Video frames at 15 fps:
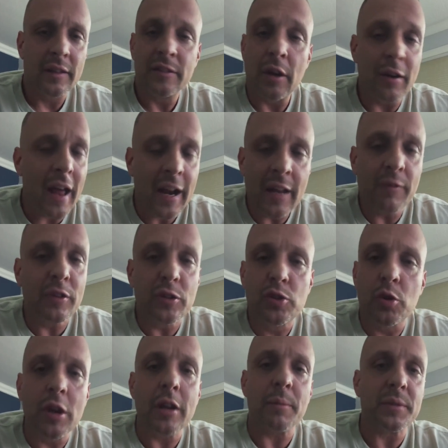They're not even
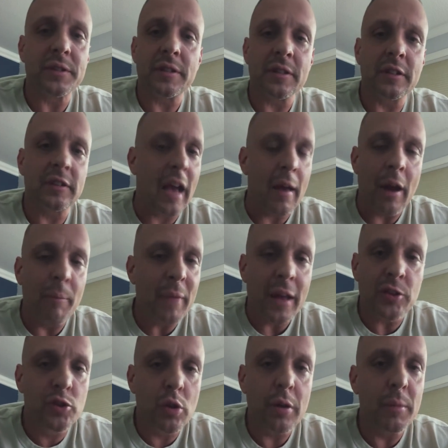dreams. I'm
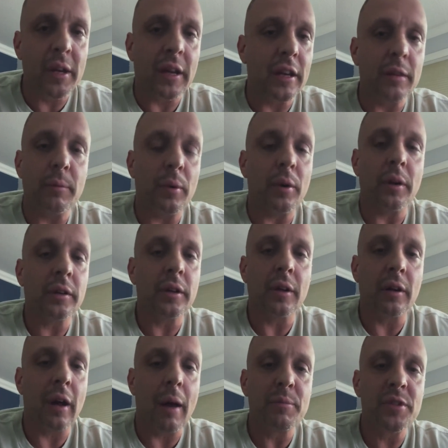not dreaming anymore.
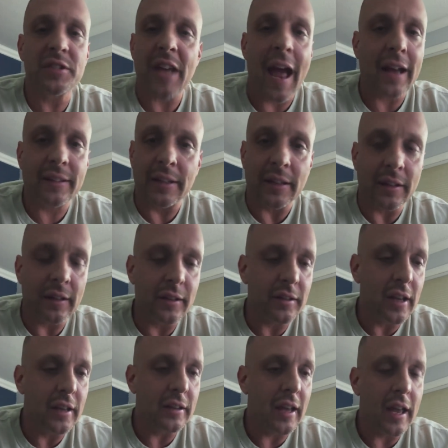I'm just acting,
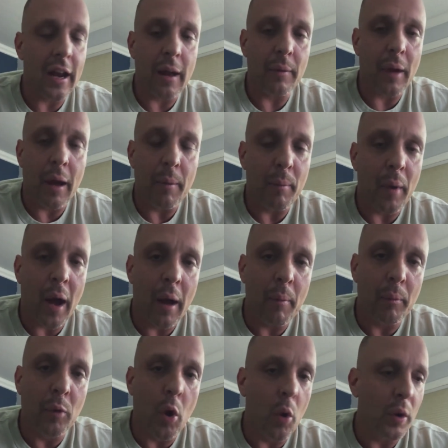and
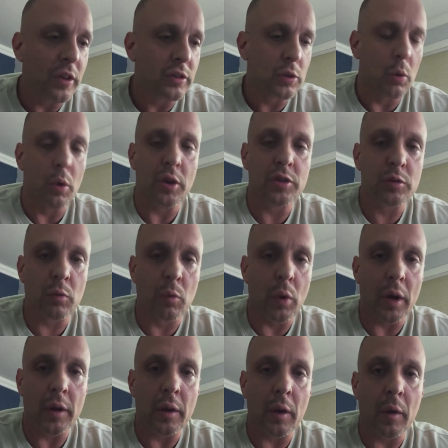I'm going towards
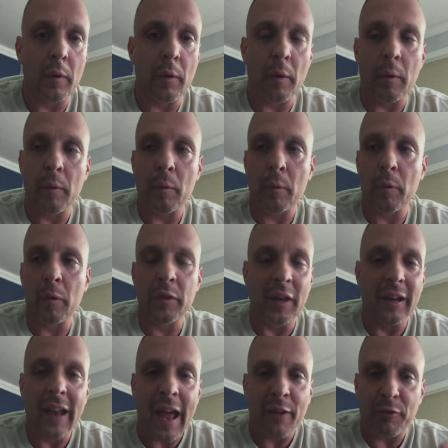what
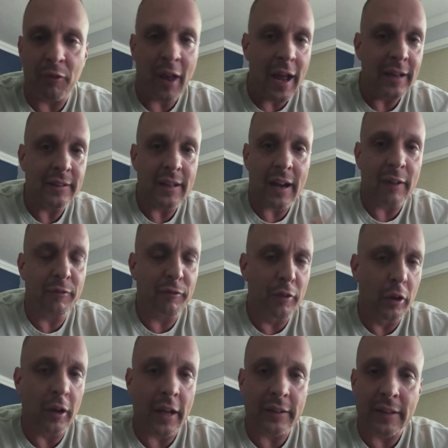the lifeline that I
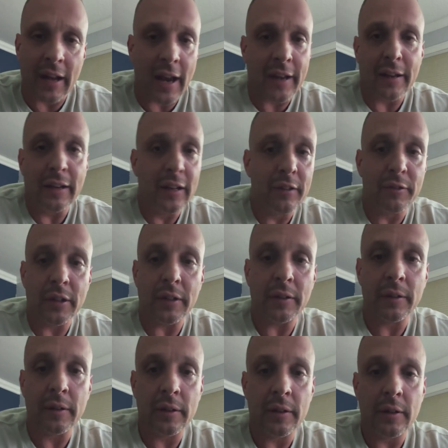feel like that I can live in.